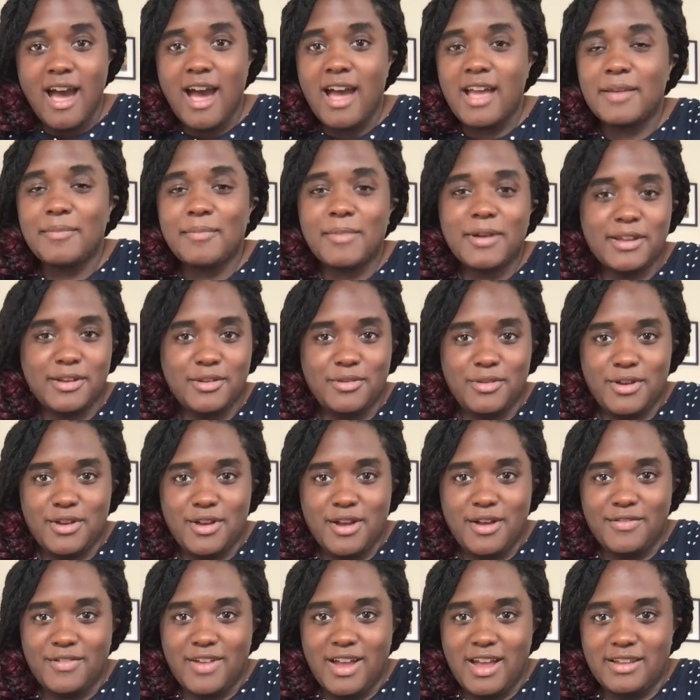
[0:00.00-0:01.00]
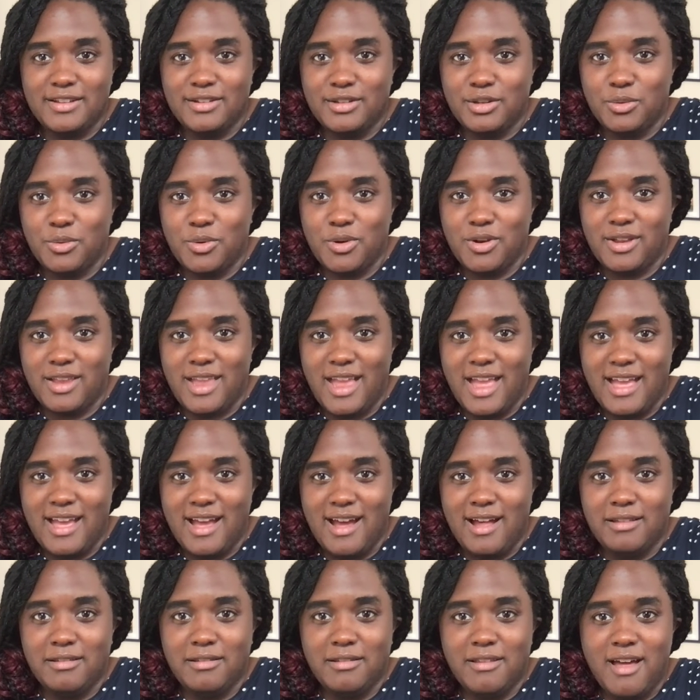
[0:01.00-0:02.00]
In my career, I've gotten to work at
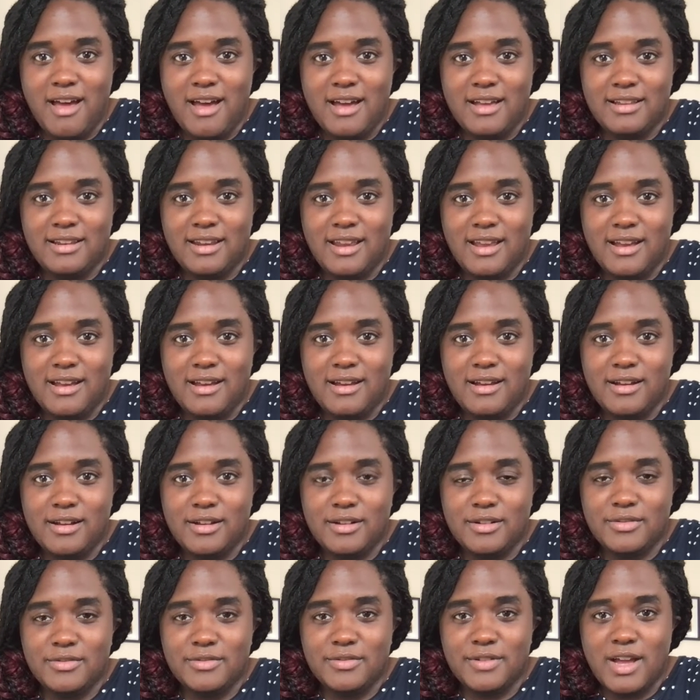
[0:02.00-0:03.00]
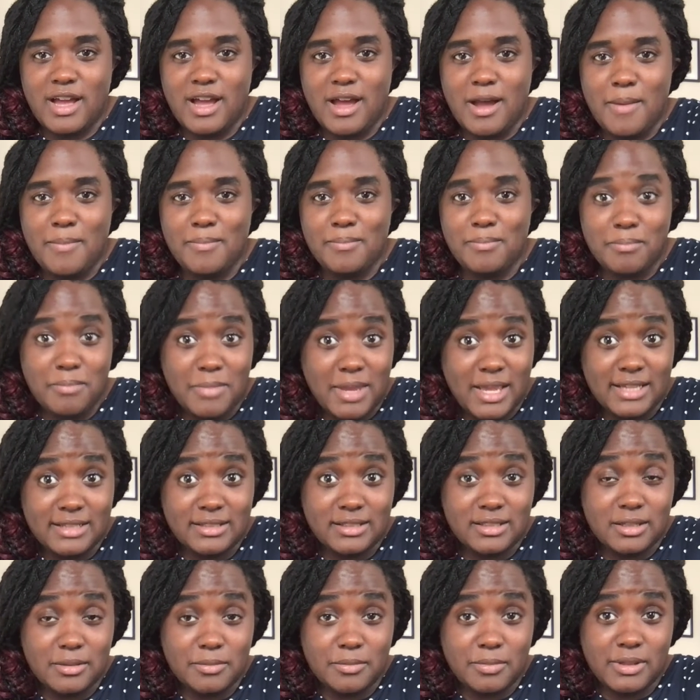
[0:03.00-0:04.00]
a lot of
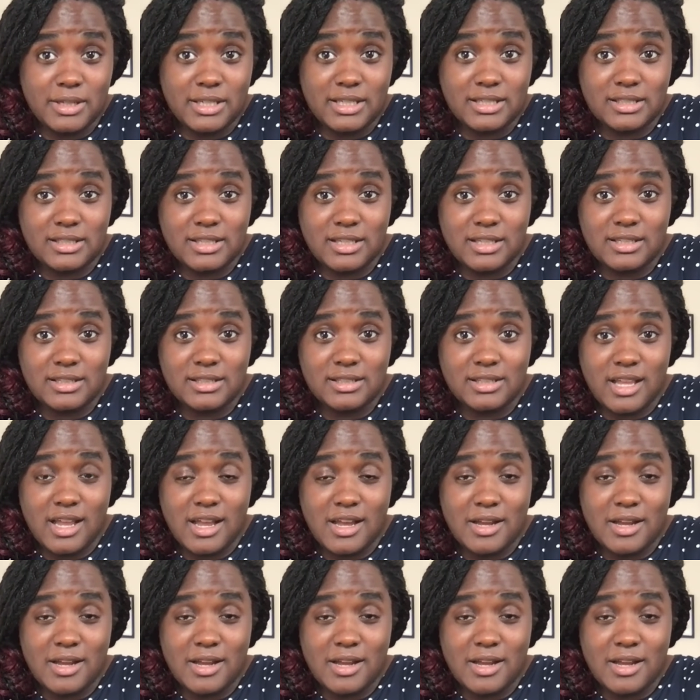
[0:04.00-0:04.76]
amazing places.